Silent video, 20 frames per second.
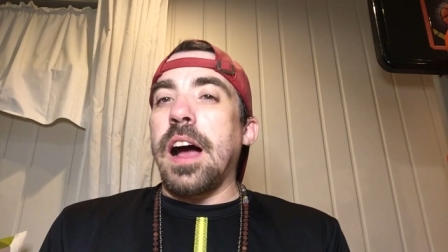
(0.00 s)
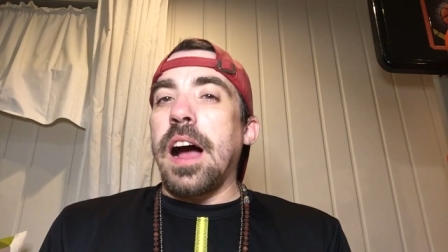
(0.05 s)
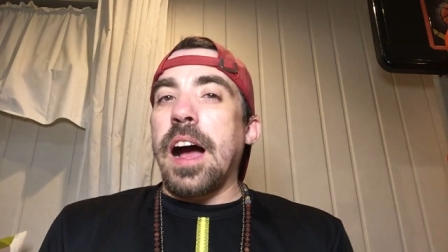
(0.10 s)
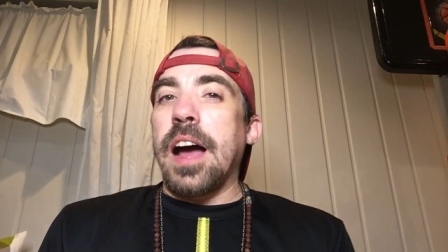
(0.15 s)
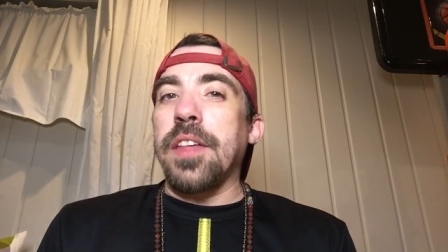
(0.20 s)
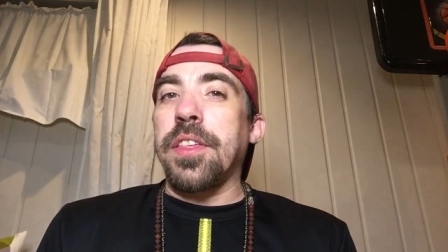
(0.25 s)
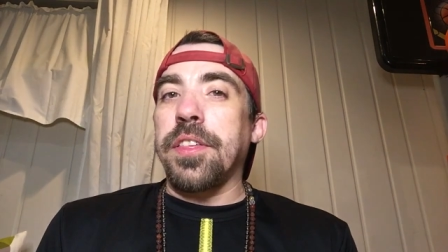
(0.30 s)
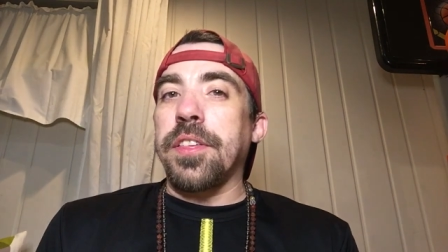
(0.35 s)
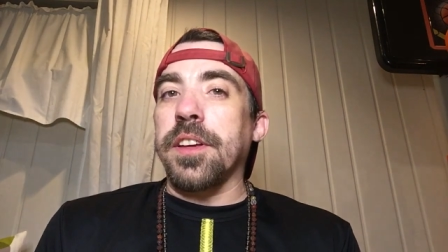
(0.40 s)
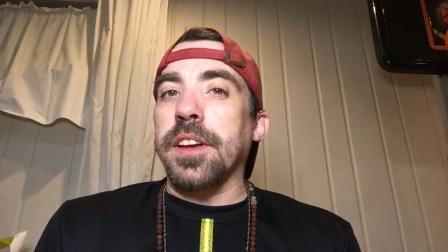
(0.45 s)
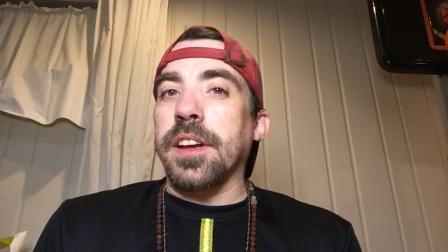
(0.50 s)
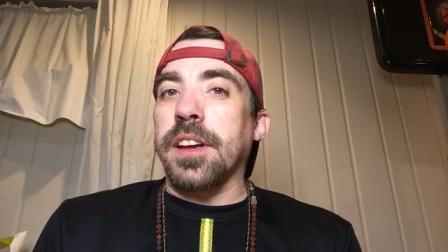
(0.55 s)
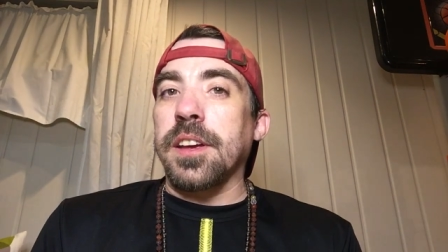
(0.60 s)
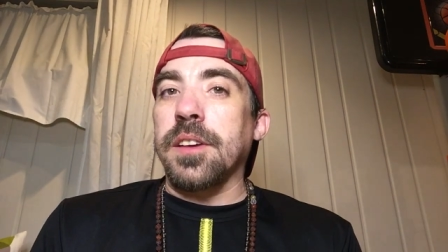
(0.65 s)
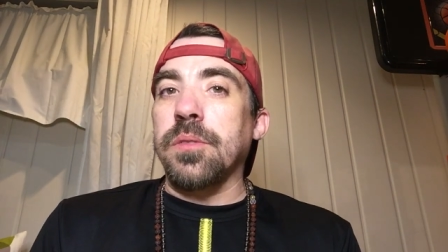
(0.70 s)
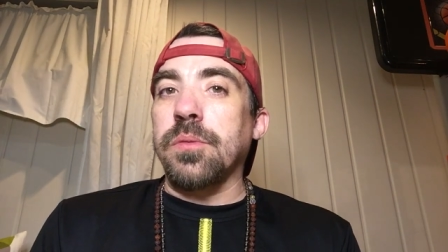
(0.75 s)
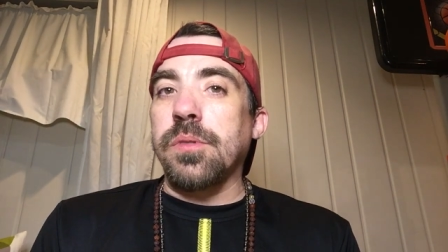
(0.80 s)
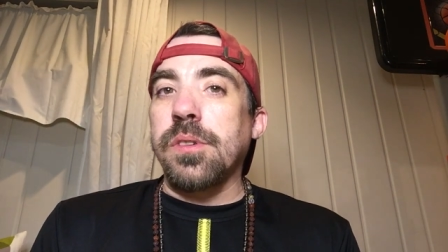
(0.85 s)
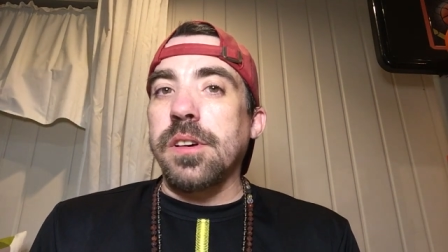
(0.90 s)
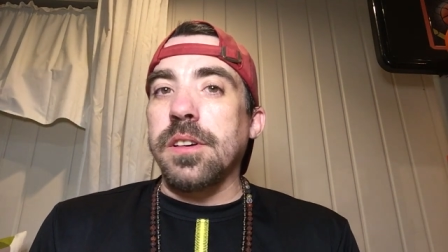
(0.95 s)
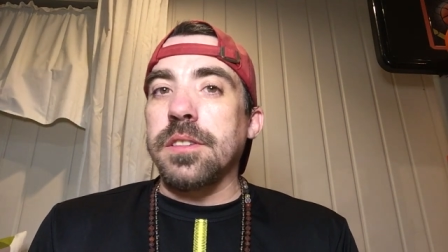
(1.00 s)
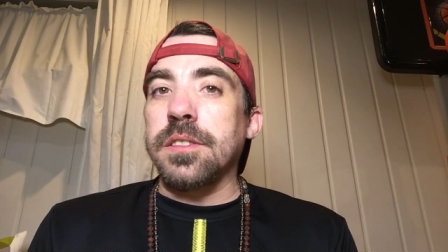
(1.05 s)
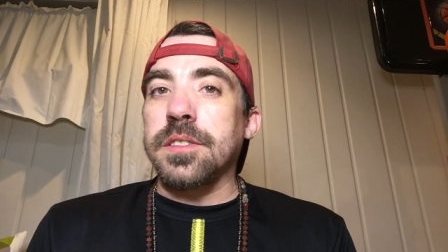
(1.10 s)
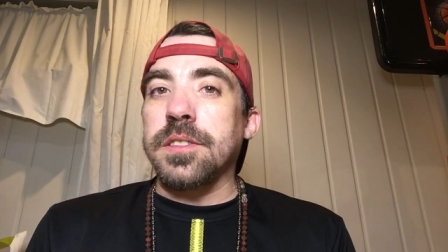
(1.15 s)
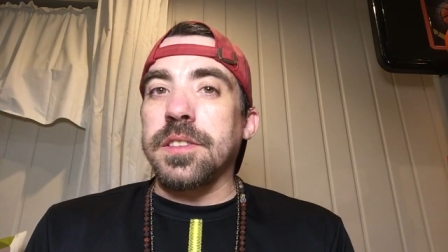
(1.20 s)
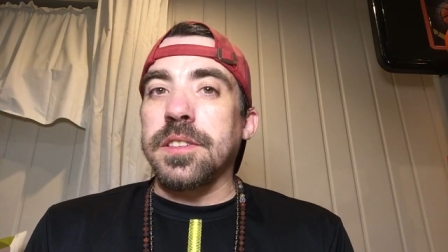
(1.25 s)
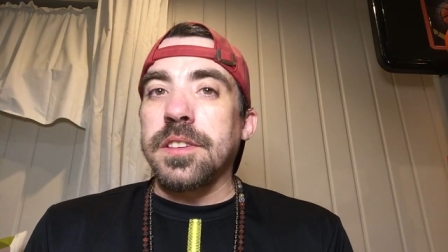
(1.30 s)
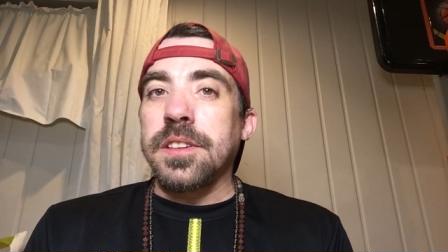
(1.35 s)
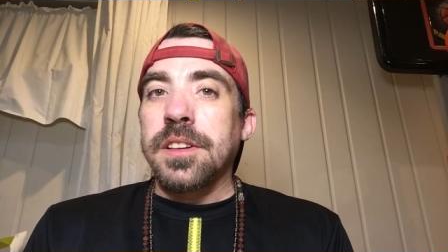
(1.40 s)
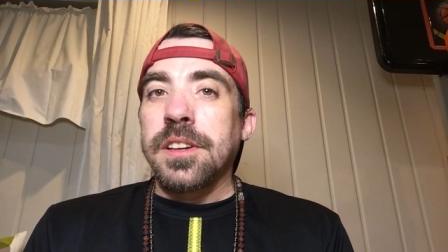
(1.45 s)
I think it
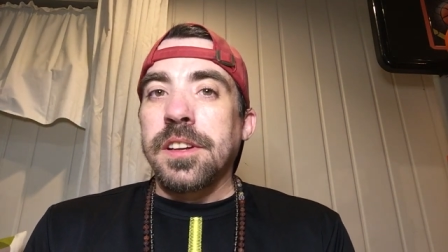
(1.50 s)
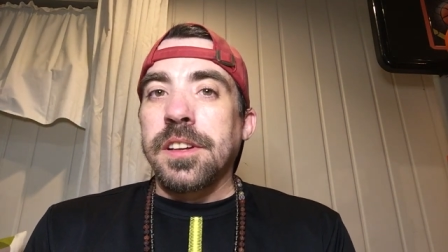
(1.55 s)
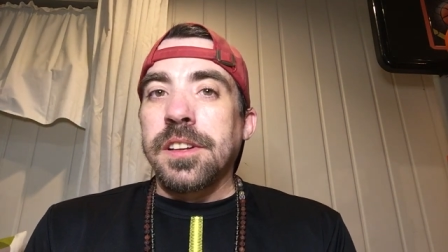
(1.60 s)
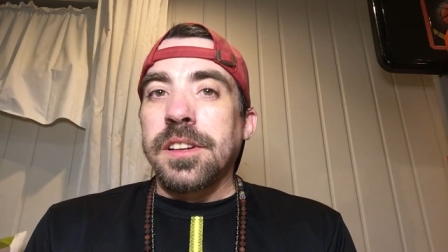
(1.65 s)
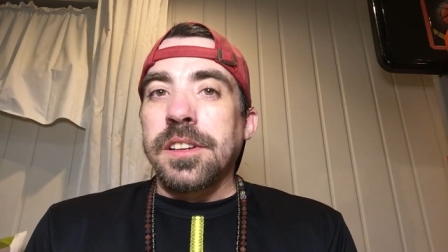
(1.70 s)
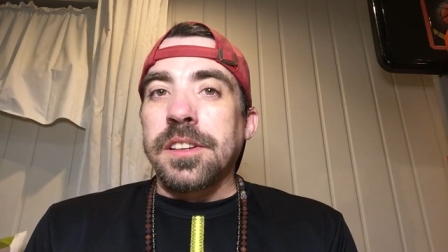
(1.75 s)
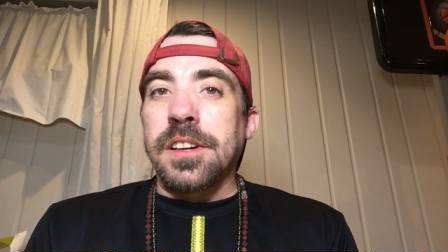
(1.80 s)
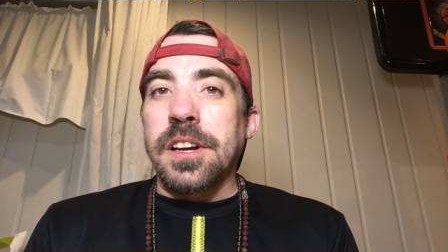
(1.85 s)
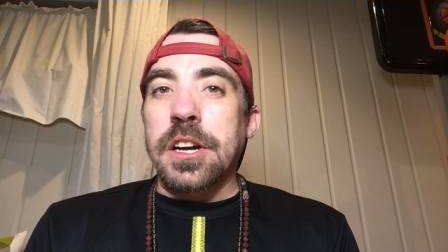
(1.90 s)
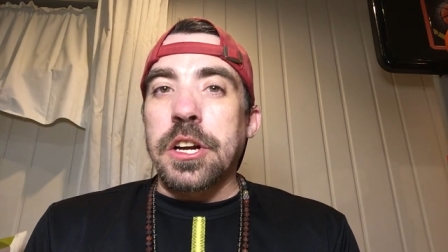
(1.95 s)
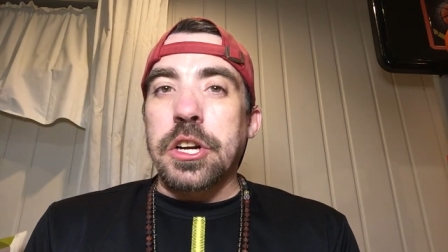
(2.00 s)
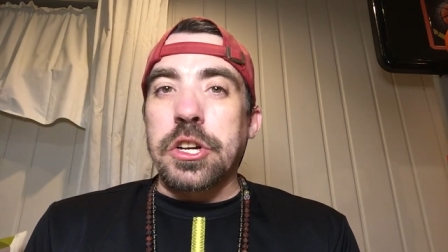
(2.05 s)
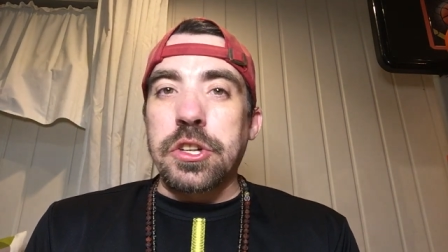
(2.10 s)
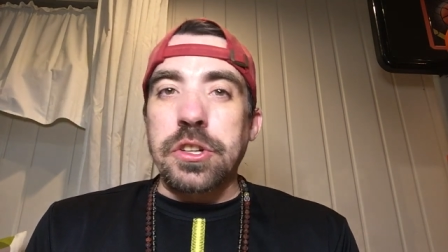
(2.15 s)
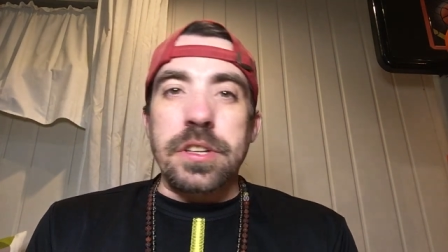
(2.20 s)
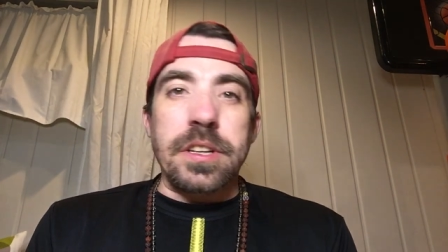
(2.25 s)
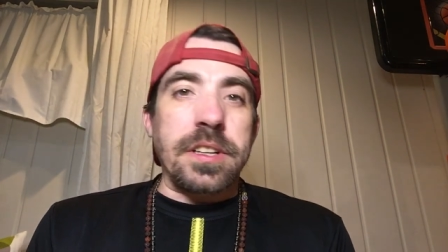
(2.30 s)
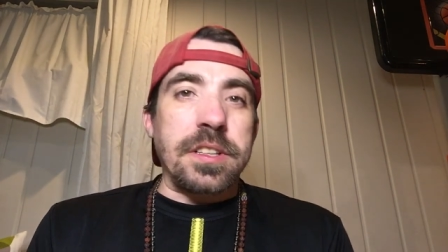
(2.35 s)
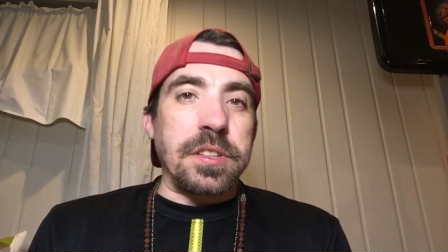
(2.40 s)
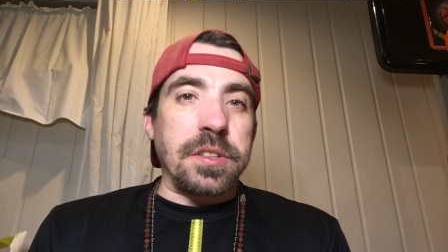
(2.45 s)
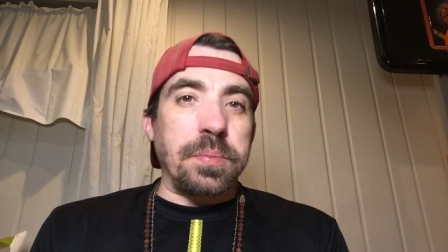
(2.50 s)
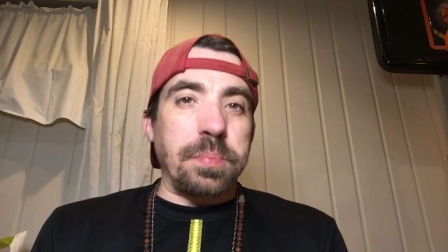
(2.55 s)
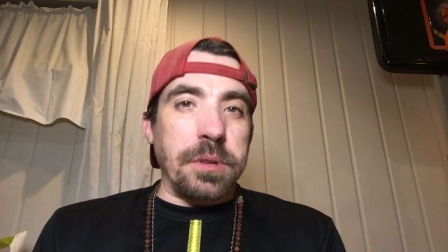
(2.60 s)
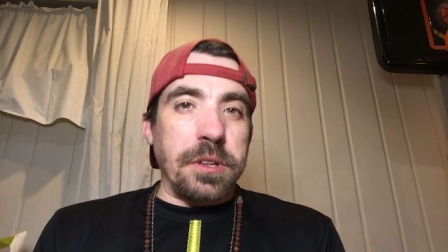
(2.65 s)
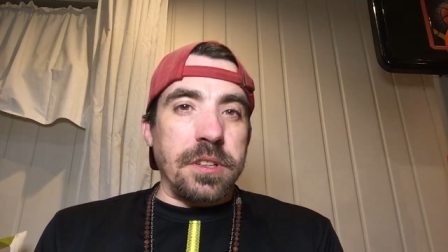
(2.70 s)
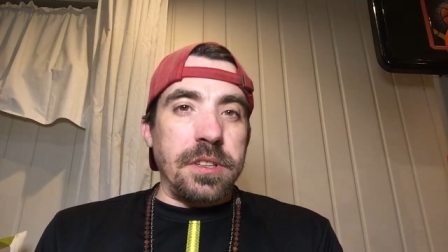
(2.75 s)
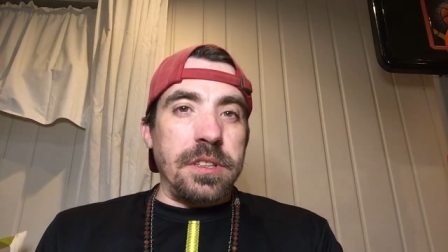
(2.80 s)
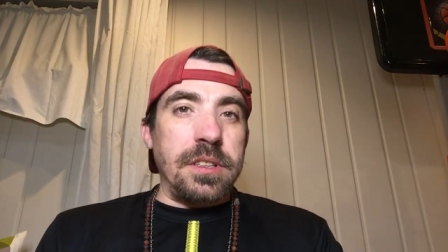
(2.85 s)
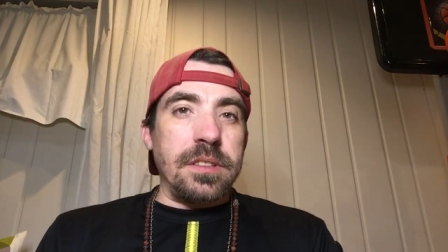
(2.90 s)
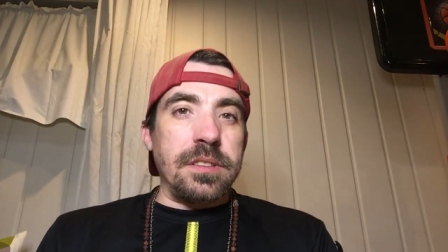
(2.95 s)
was a good
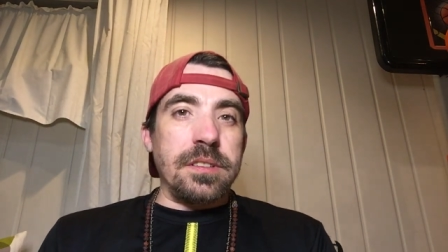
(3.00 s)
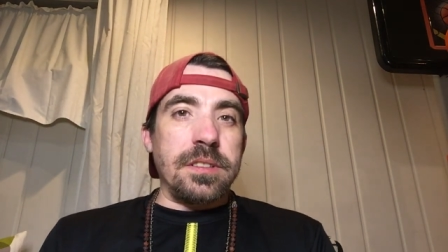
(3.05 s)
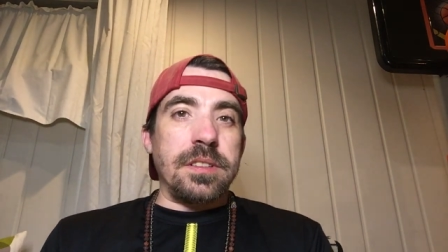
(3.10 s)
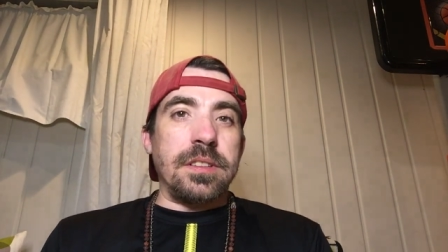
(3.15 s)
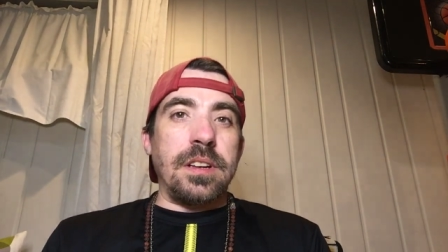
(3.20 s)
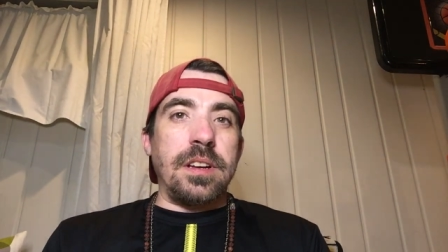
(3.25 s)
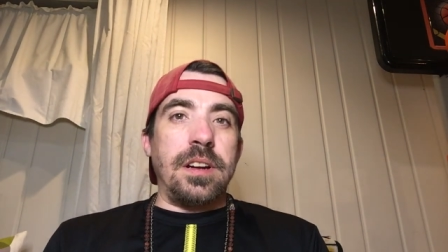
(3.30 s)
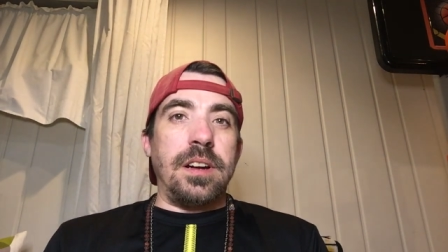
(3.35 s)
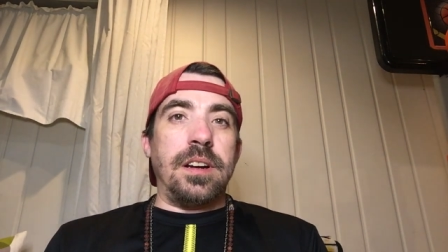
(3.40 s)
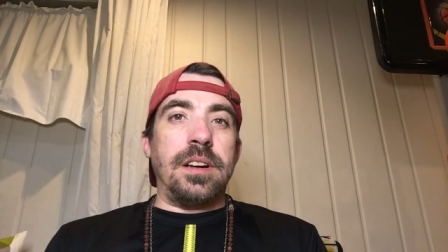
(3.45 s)
experience